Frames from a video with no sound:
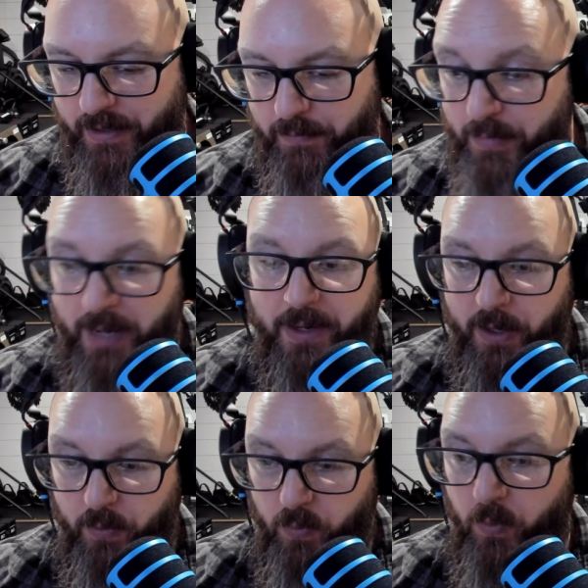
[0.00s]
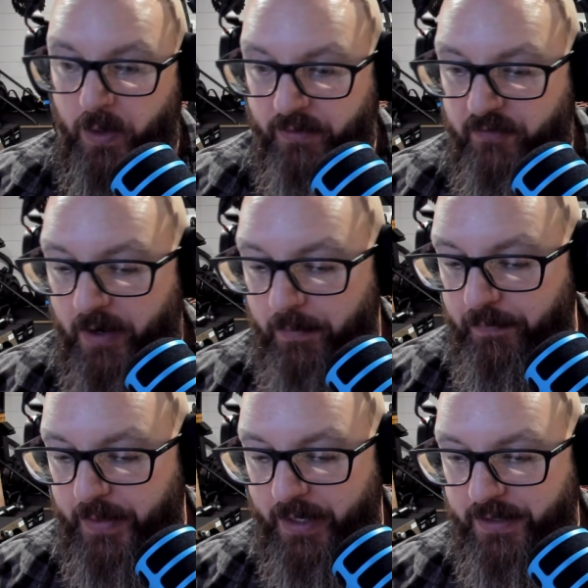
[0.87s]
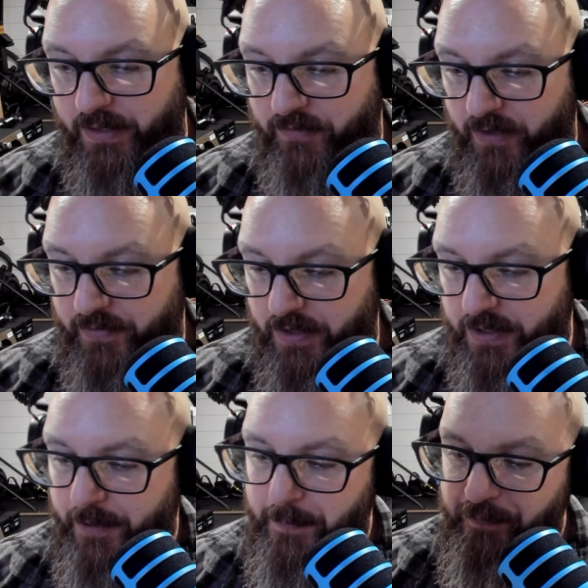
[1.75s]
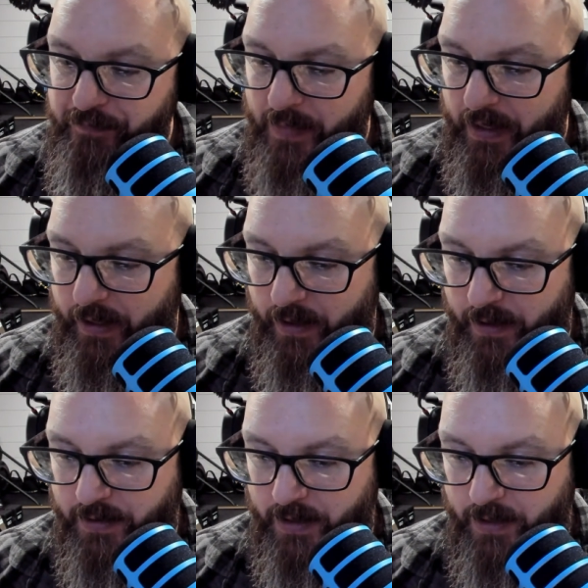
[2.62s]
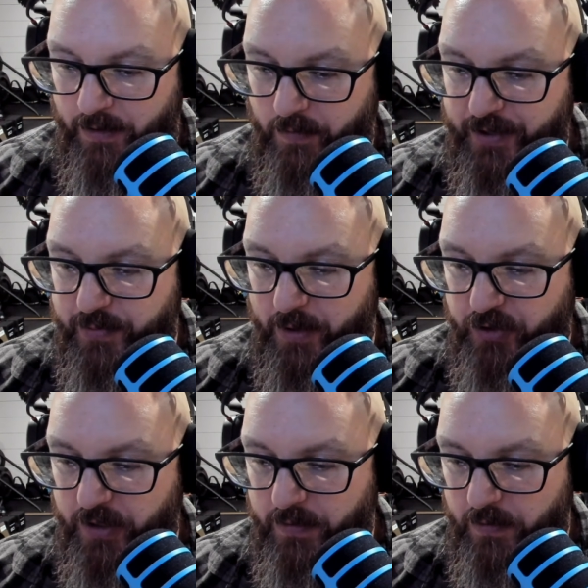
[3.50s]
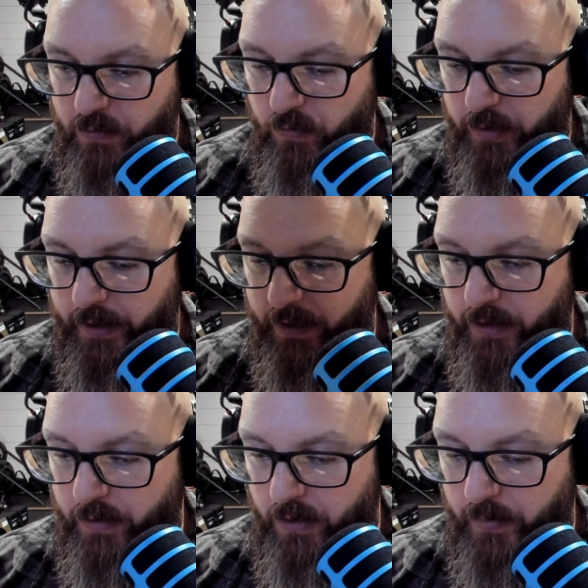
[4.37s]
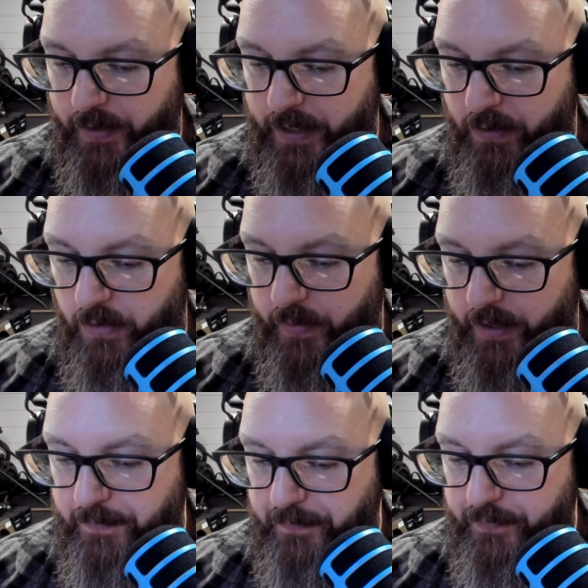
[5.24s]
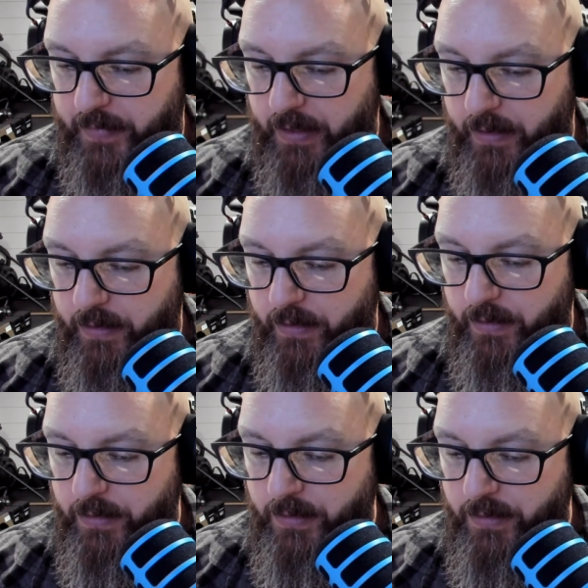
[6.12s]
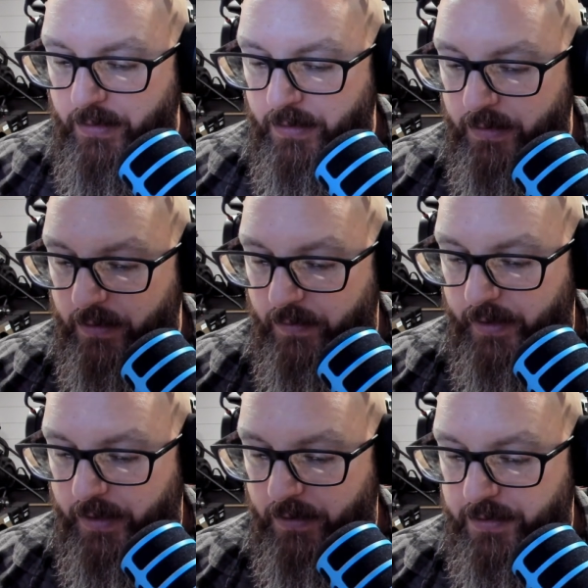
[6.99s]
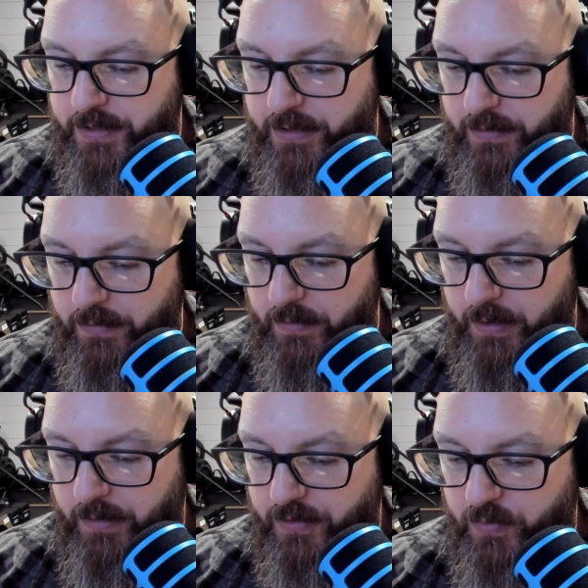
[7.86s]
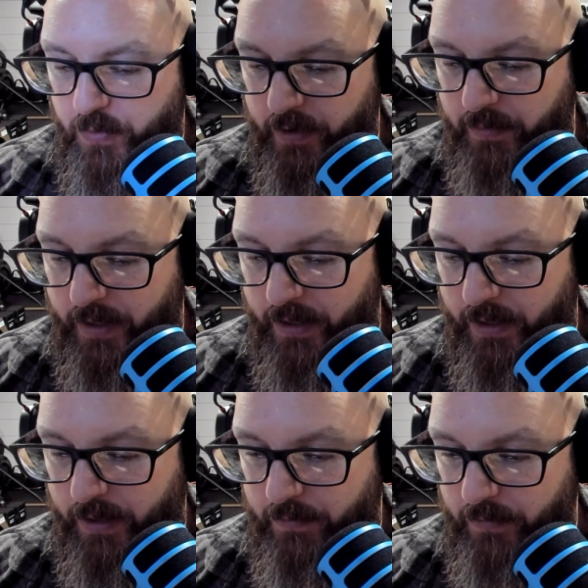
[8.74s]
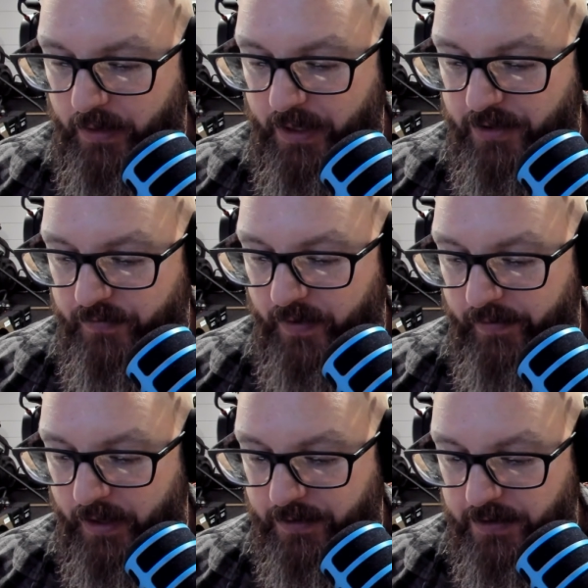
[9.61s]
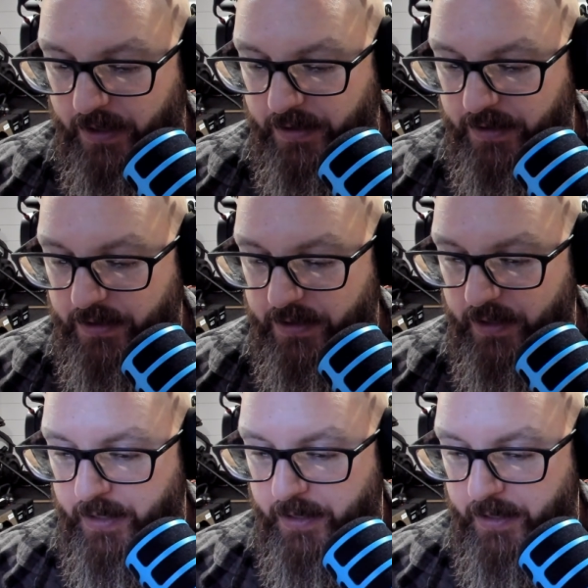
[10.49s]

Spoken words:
maybe one from the 1950s. And her range of motion, really good, all the way down, all the way up. All right, here's one of my least favorite exercises.